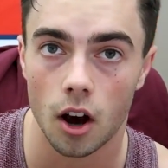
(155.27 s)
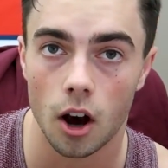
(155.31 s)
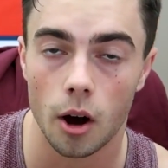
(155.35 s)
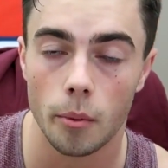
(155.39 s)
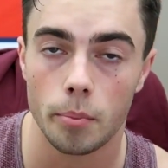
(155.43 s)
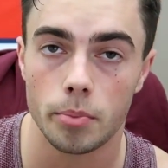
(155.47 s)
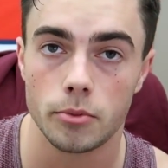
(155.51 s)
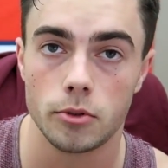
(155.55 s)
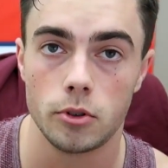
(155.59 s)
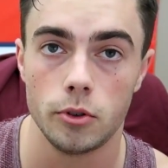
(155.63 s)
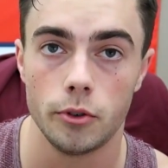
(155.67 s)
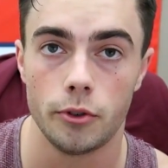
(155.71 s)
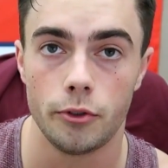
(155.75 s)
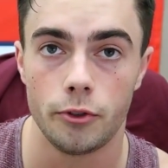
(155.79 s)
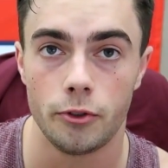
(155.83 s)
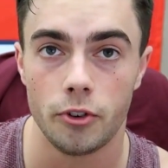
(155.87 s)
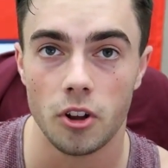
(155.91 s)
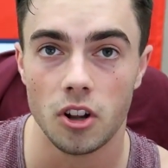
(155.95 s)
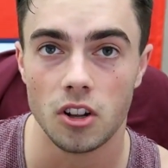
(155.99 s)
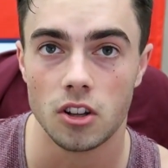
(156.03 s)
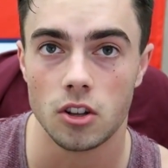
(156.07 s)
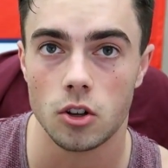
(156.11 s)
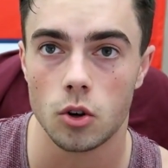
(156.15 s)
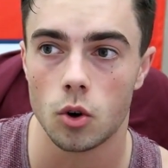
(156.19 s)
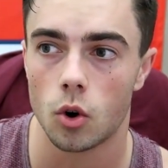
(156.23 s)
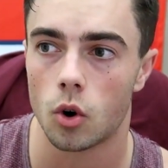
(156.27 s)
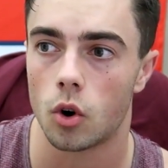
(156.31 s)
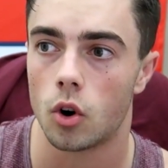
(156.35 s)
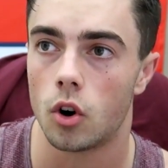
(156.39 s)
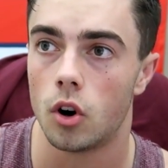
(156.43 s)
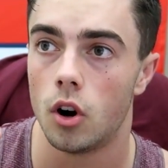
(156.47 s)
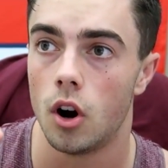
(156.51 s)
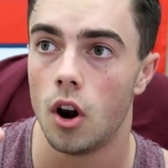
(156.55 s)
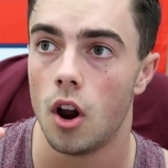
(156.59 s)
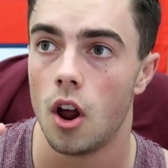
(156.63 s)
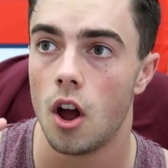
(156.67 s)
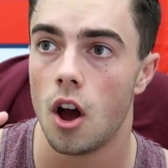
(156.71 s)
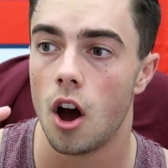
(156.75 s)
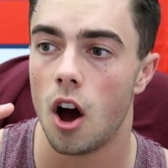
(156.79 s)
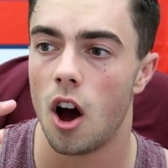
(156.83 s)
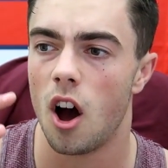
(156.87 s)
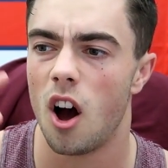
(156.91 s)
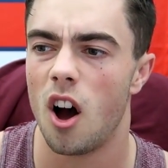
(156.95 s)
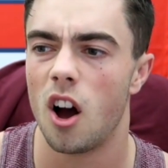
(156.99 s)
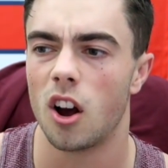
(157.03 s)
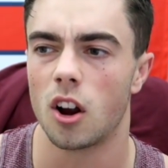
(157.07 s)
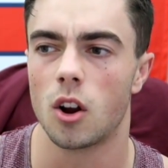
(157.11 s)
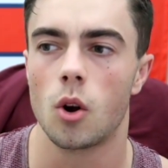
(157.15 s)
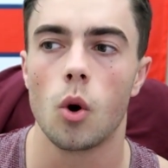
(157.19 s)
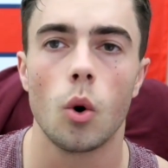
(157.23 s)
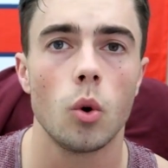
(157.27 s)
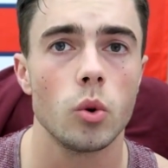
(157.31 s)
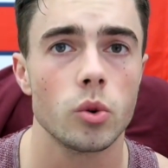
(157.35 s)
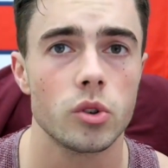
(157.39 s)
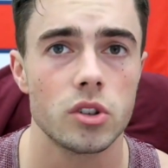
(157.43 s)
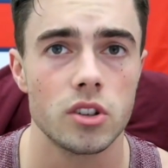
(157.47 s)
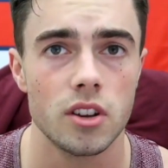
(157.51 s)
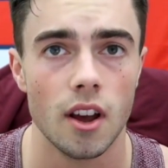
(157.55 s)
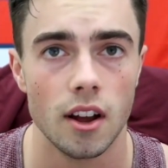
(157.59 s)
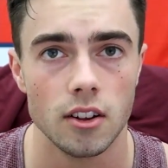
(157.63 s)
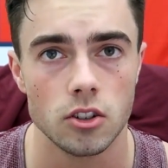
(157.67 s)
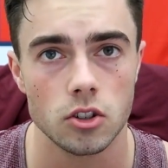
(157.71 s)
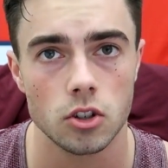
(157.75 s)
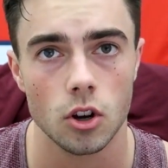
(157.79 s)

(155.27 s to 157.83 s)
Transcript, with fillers: up to fit your uh, goal set.